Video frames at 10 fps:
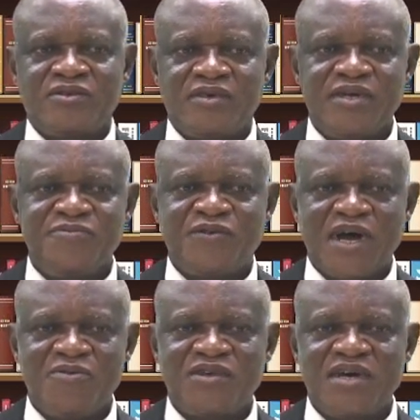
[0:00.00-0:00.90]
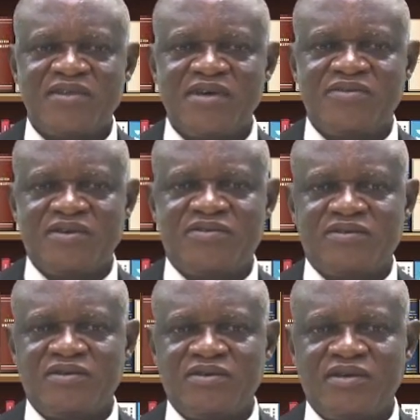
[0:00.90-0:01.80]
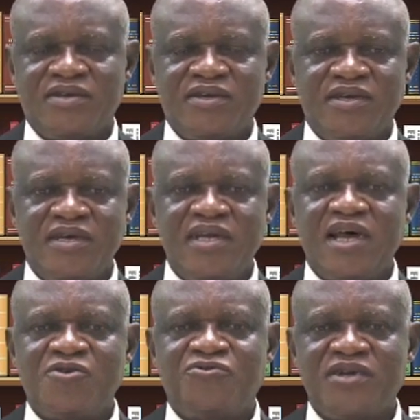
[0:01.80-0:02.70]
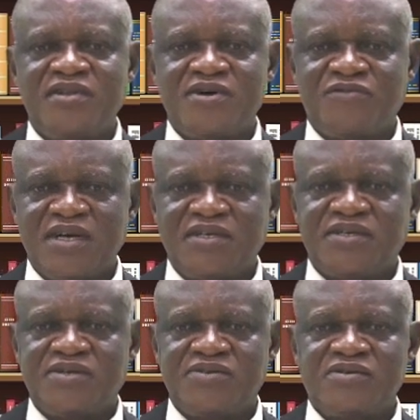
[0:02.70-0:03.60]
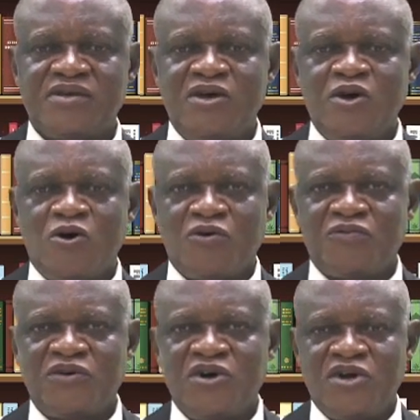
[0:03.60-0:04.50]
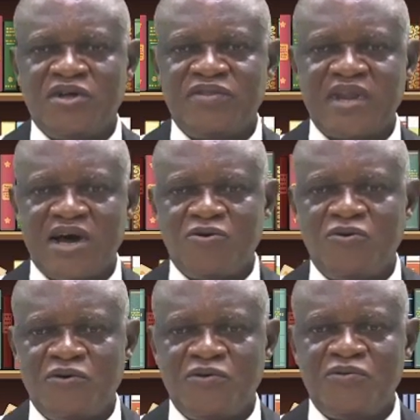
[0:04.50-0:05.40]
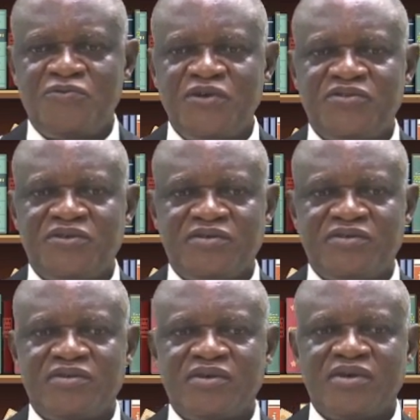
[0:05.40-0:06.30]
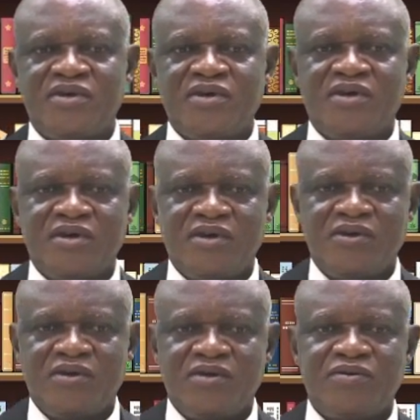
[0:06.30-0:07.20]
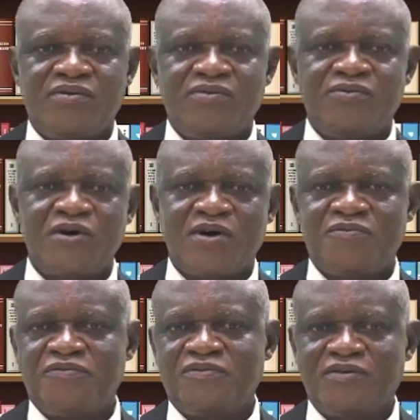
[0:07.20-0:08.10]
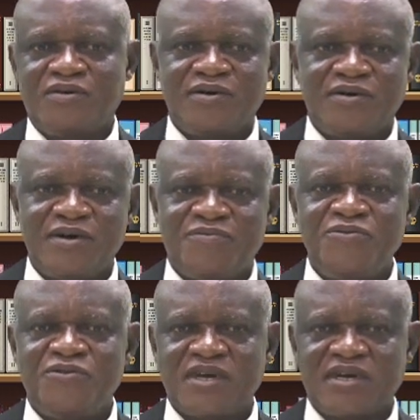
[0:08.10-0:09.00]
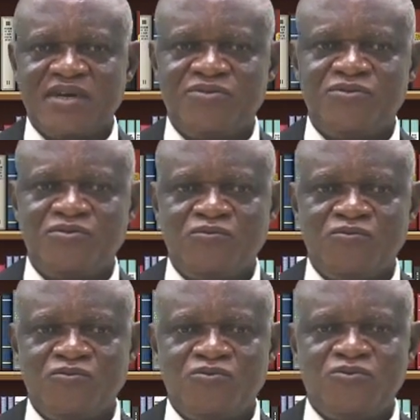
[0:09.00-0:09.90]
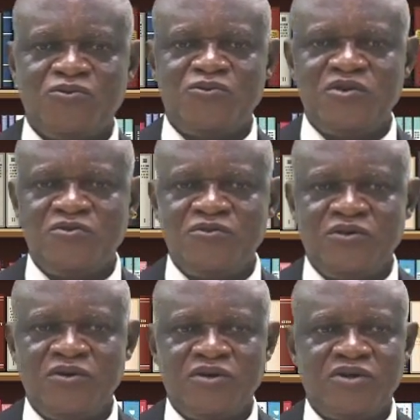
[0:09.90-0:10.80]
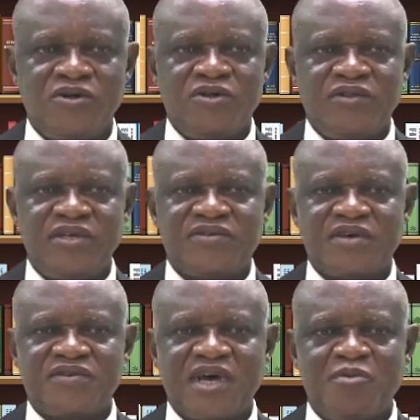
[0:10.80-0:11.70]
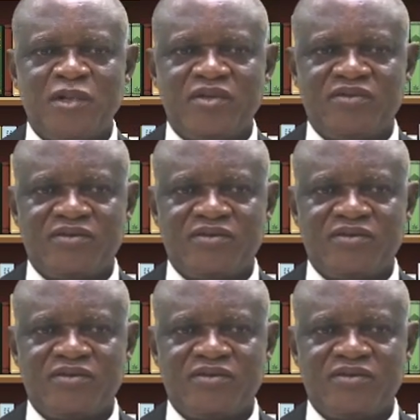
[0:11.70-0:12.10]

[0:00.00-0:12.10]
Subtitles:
In 5 sentences, illustrate the functions of noun phrases. You have a few seconds to do this assignment.